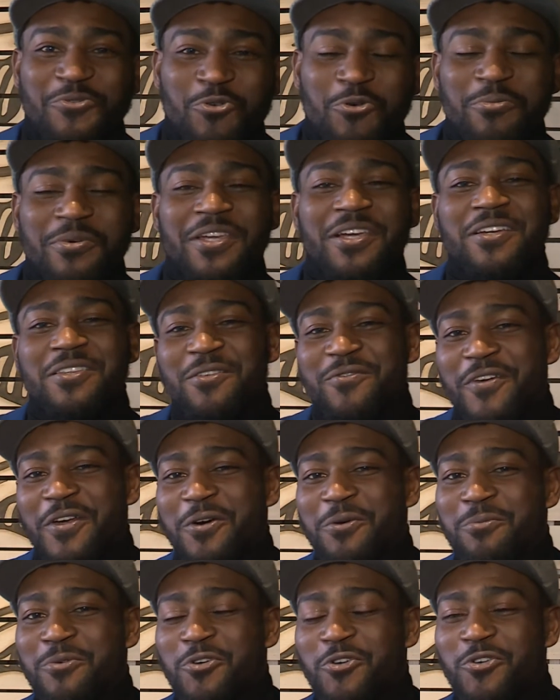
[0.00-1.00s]
We'll be here at the
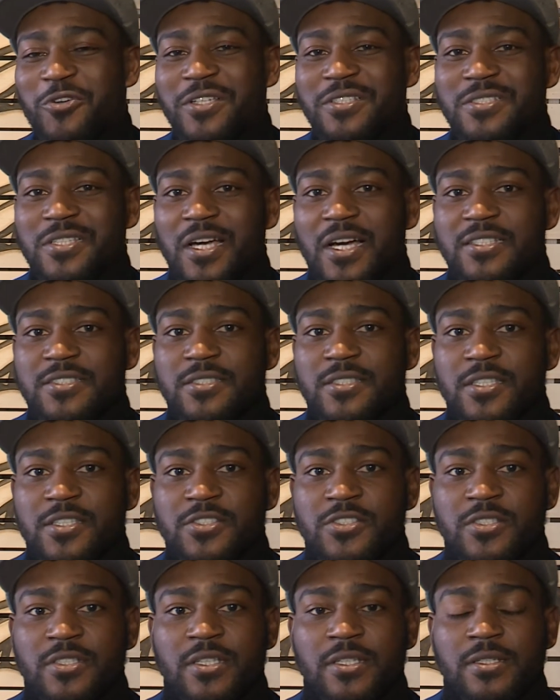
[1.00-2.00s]
Vail Brewery in Scott's
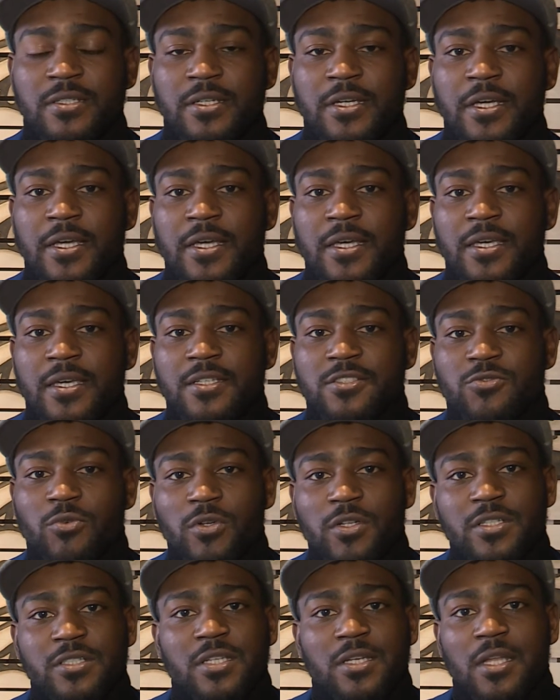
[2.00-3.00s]
Addition, and it's
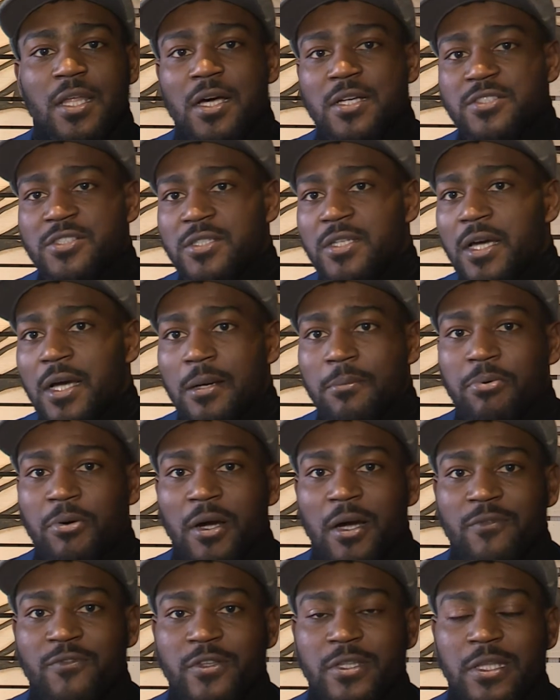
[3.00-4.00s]
really to launch a
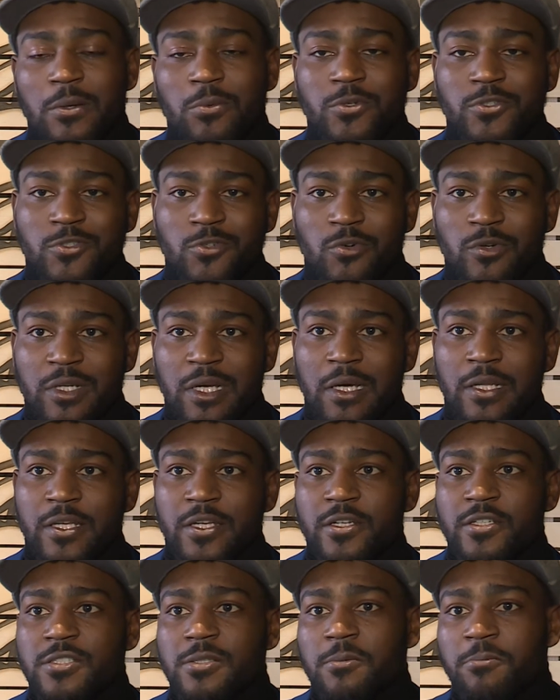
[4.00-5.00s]
nonprofit that we're doing out
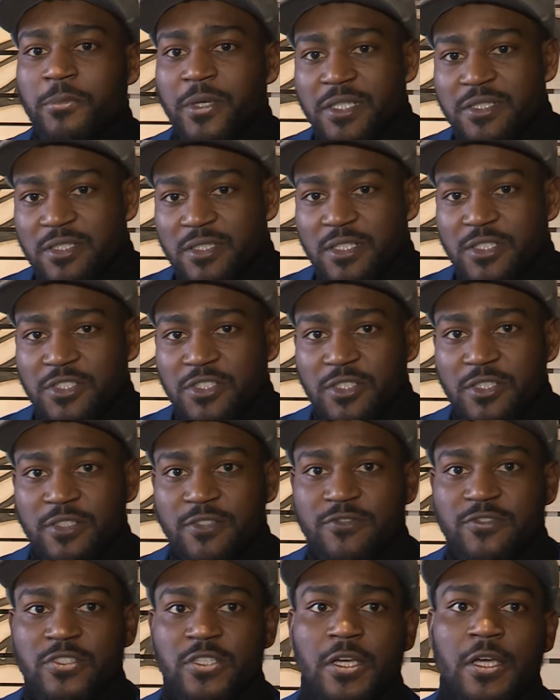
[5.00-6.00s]
here, some men's
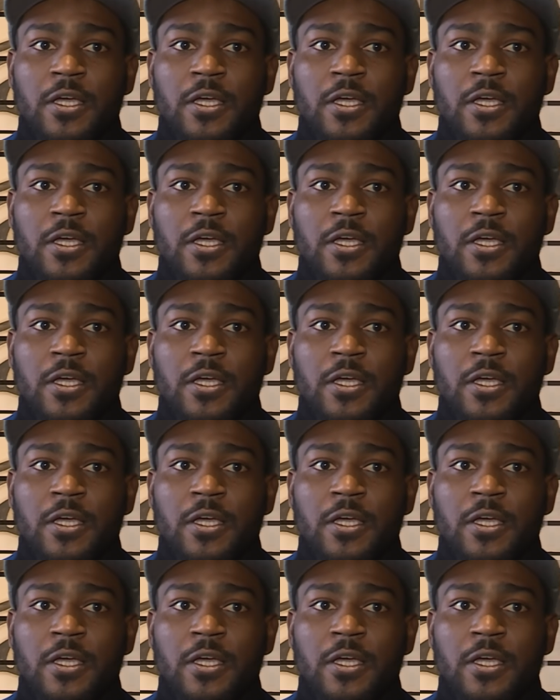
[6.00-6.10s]
initiatives,